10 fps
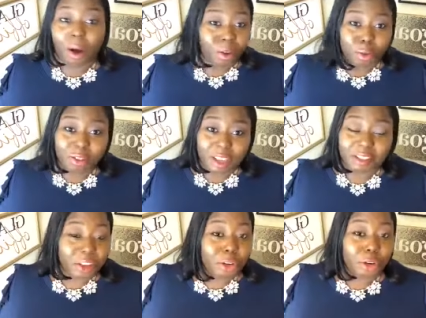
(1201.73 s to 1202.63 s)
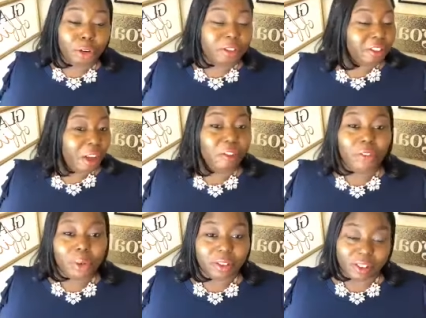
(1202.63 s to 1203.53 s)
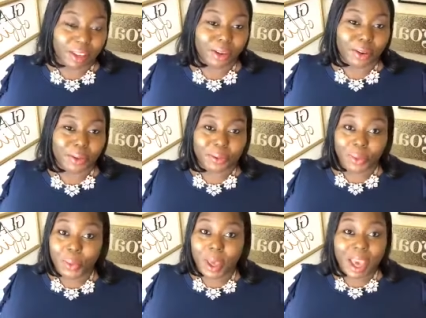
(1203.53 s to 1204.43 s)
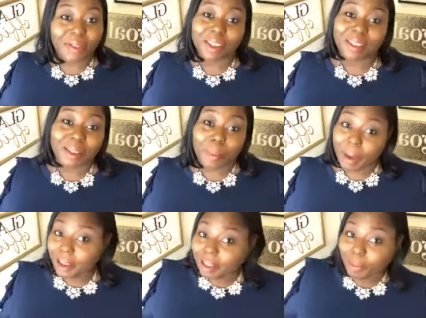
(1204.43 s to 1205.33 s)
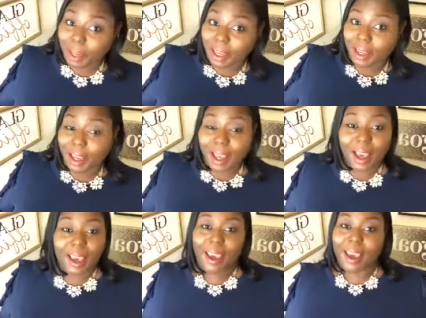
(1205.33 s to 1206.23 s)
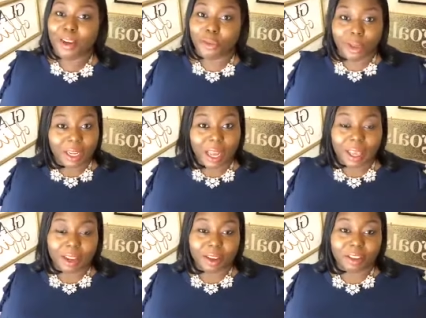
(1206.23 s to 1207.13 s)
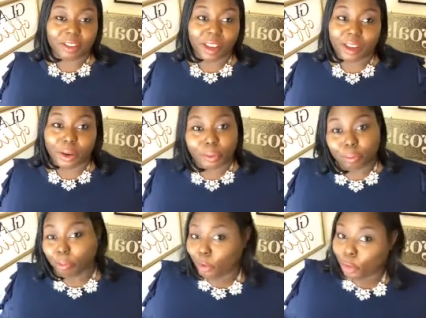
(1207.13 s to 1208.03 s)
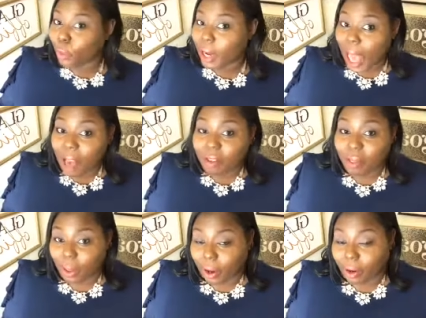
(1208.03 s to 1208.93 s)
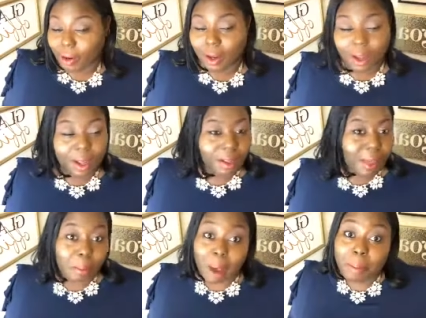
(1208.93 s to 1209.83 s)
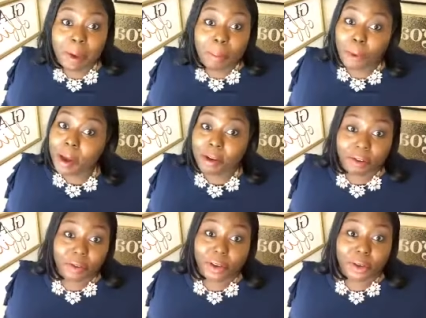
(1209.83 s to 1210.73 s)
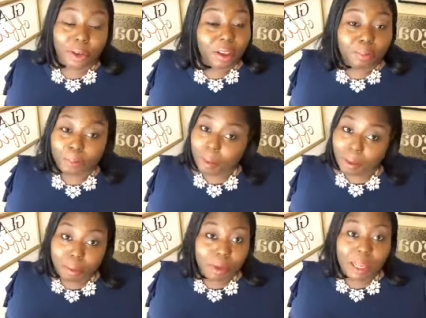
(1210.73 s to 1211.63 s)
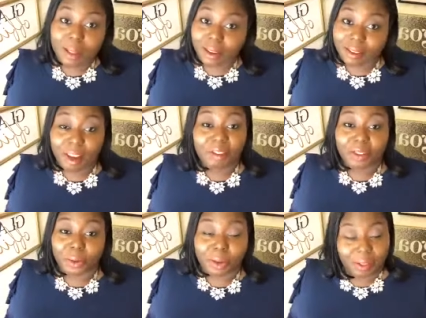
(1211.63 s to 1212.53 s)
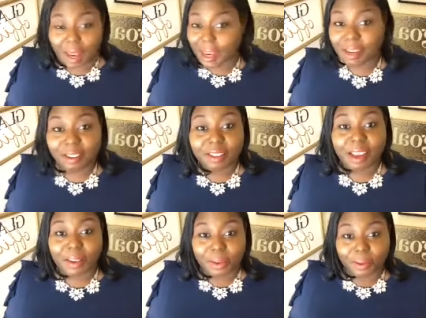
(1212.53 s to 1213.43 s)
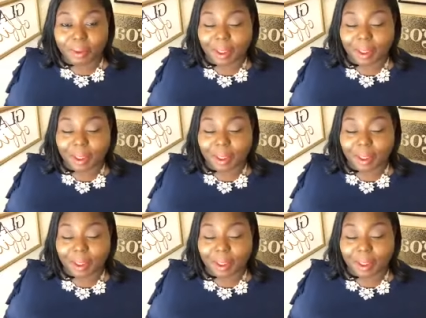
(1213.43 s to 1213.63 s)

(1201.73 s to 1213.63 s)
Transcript: also testing your cell phone signal. If it's in the basement and you're really not getting good signal, do you want to have it there? That might be a breaker for you because people need their cell phone and they need a signal.